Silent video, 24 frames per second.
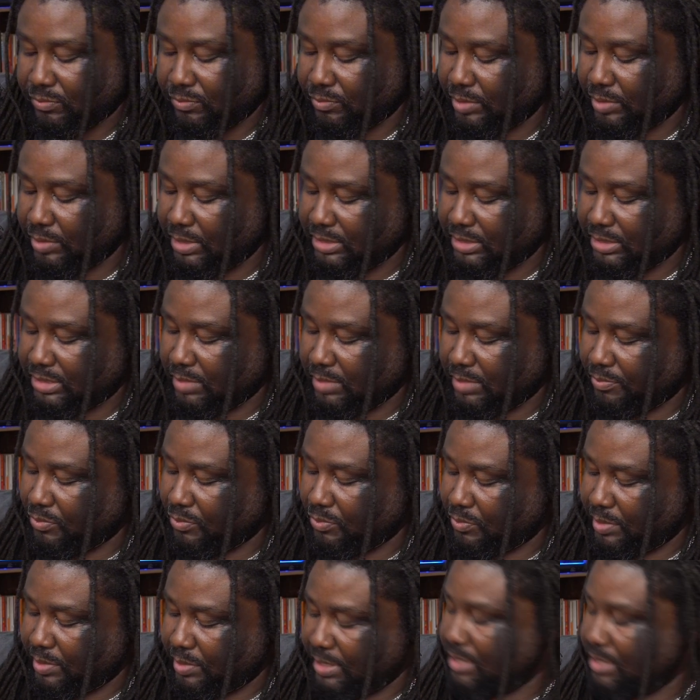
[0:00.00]
really
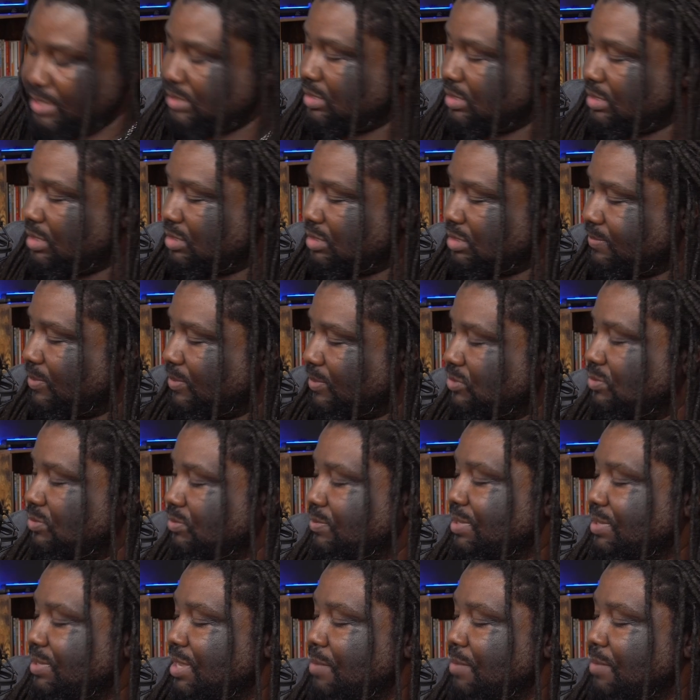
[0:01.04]
simple and easy disposable
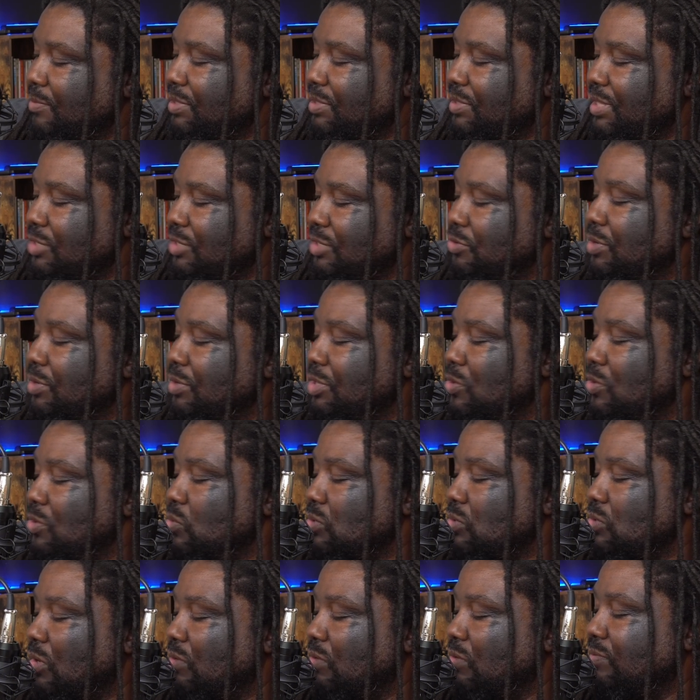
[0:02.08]
camera that you can use
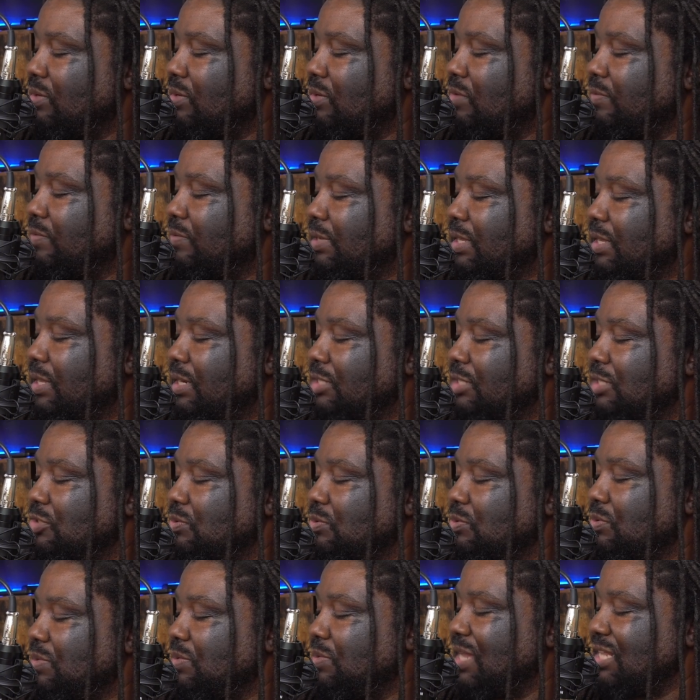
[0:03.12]
over and over again that you
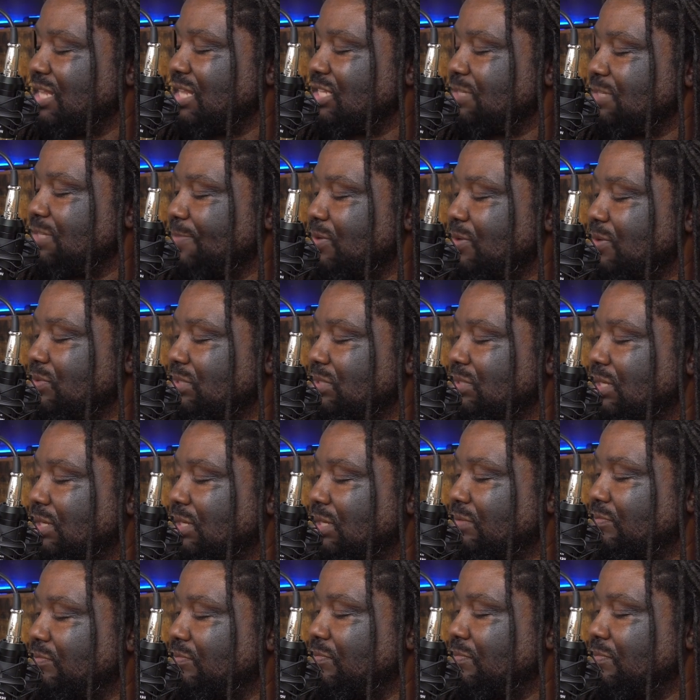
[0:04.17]
do not dispose of.